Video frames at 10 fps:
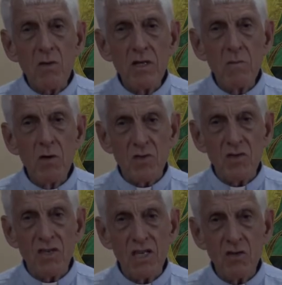when the most
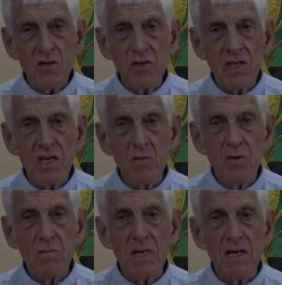essential thing will
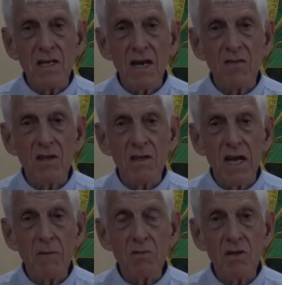be that the
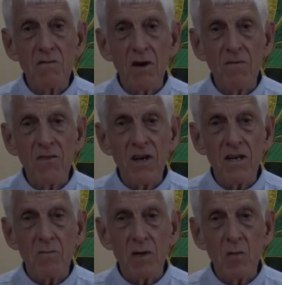lamps of our
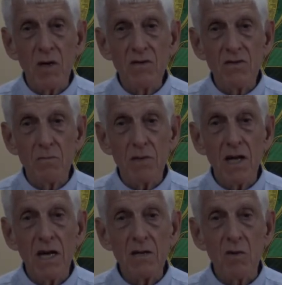faith be well
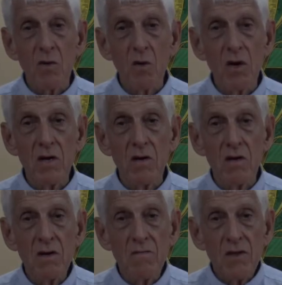supplied with oil
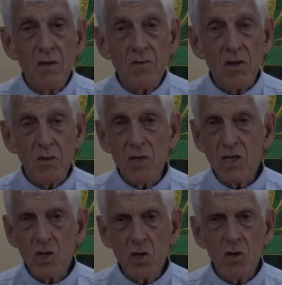so that we
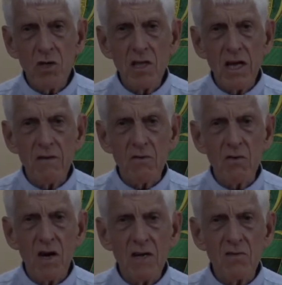can show the light of
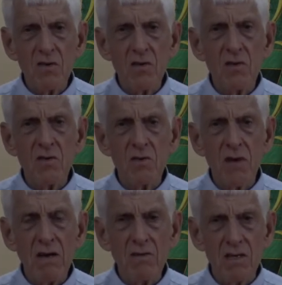Christ to those
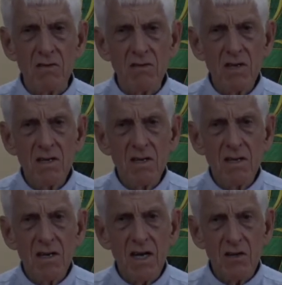around us
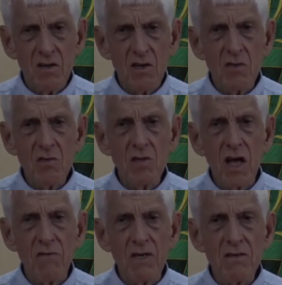and to those who
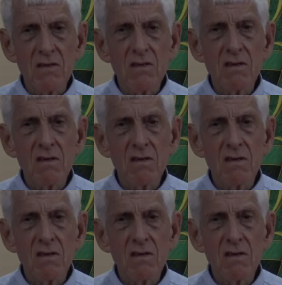love us.